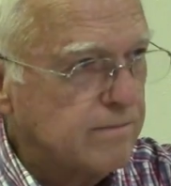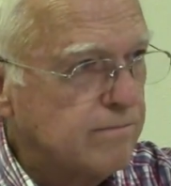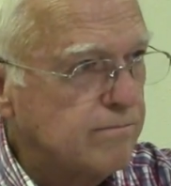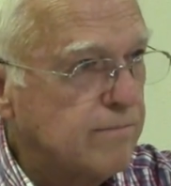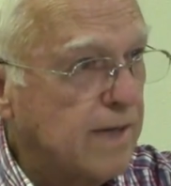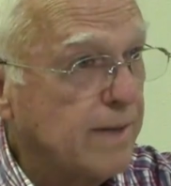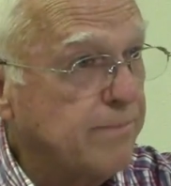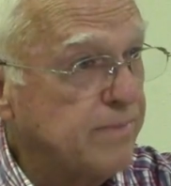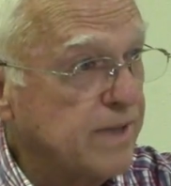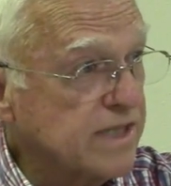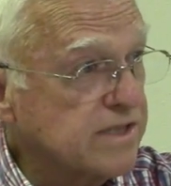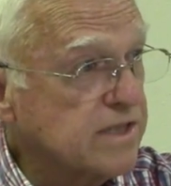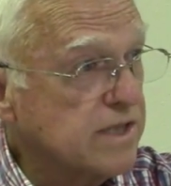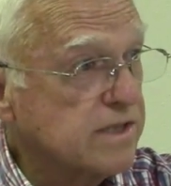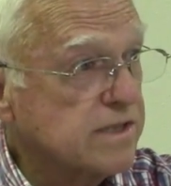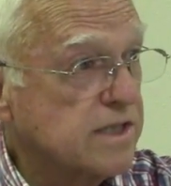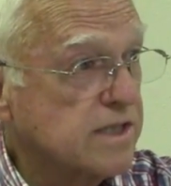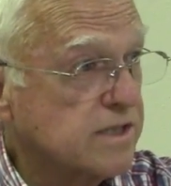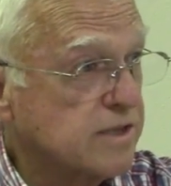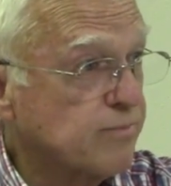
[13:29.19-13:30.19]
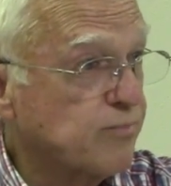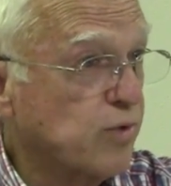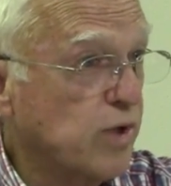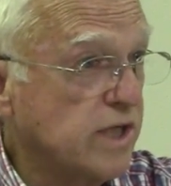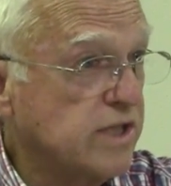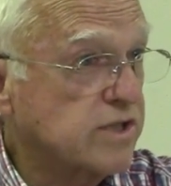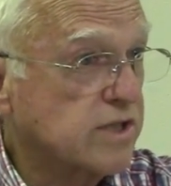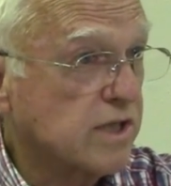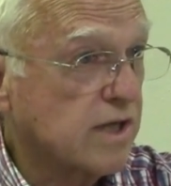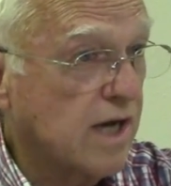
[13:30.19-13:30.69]
My business is to
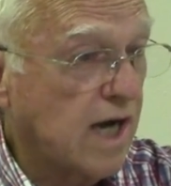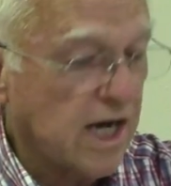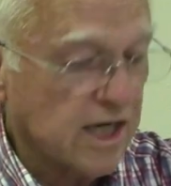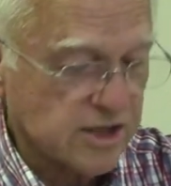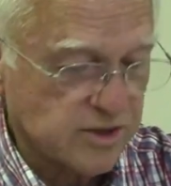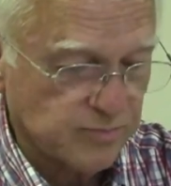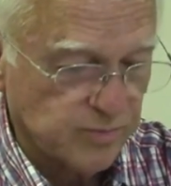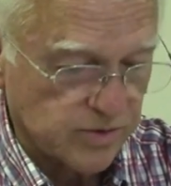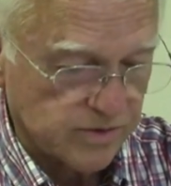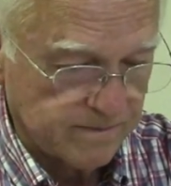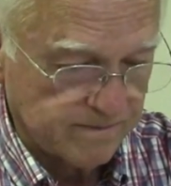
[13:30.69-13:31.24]
preach the gospel.